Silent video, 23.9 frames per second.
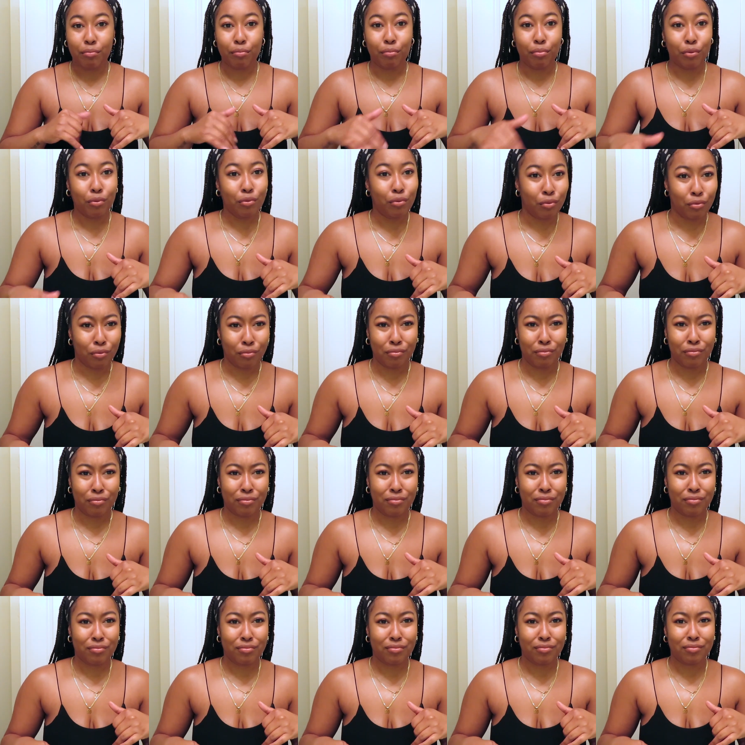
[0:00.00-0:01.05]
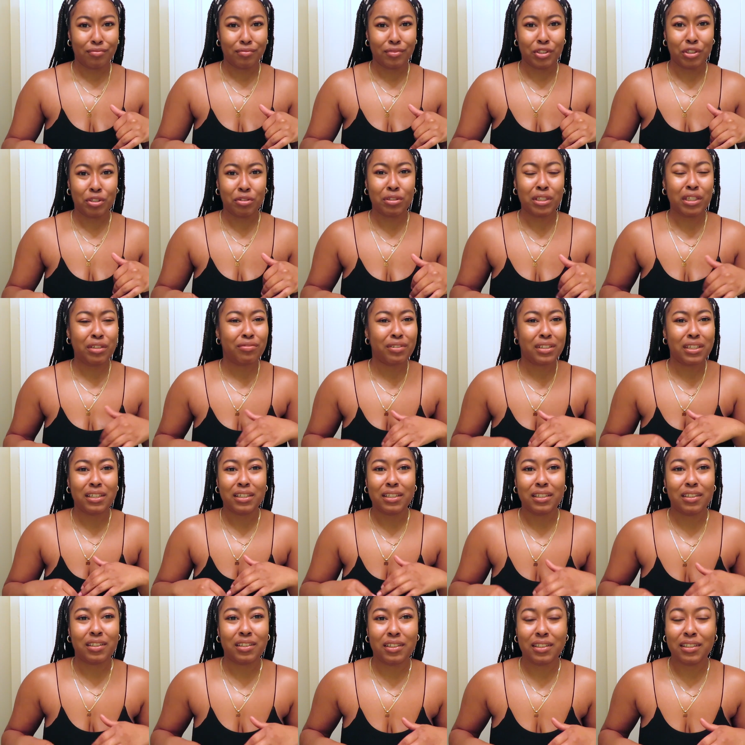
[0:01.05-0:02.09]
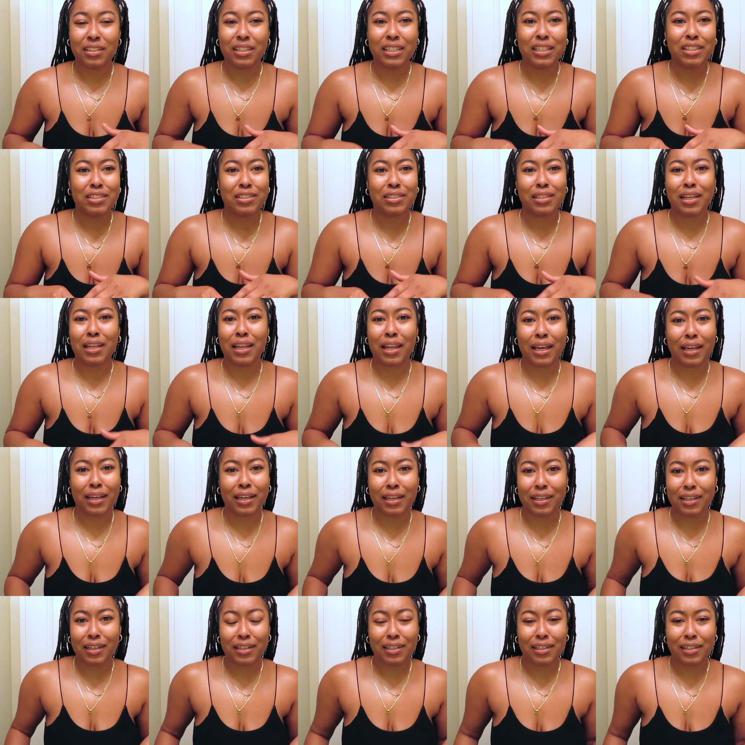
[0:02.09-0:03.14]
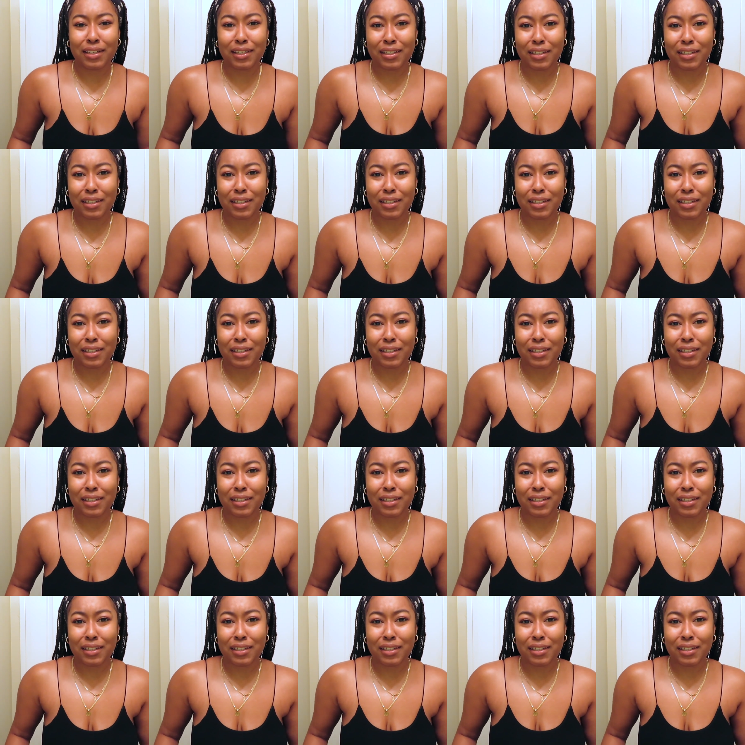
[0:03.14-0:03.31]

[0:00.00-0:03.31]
Boom. You don't even need to like.